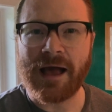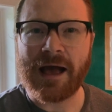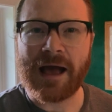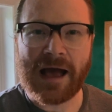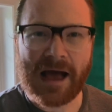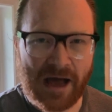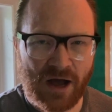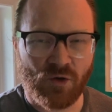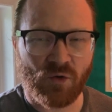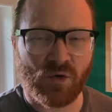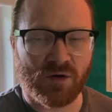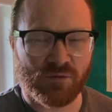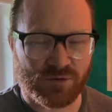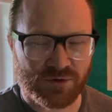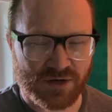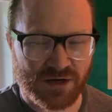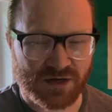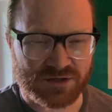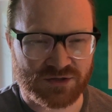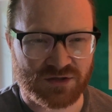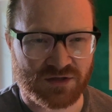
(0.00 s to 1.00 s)
how I would
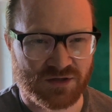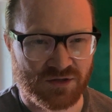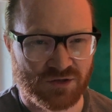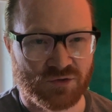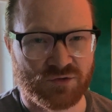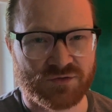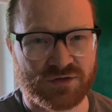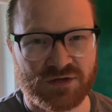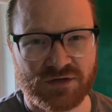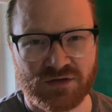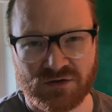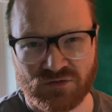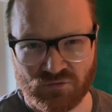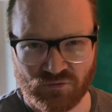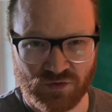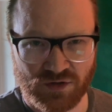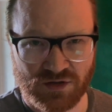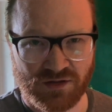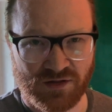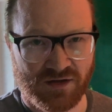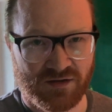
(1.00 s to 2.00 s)
actually use it in
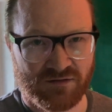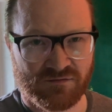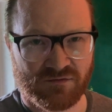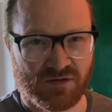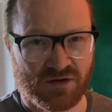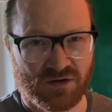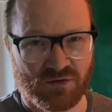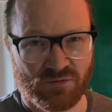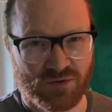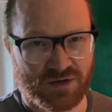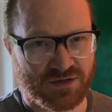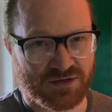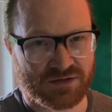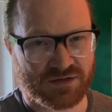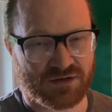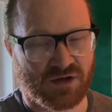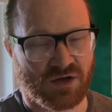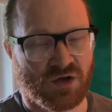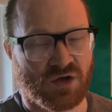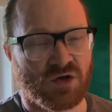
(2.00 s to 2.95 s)
real life anyways.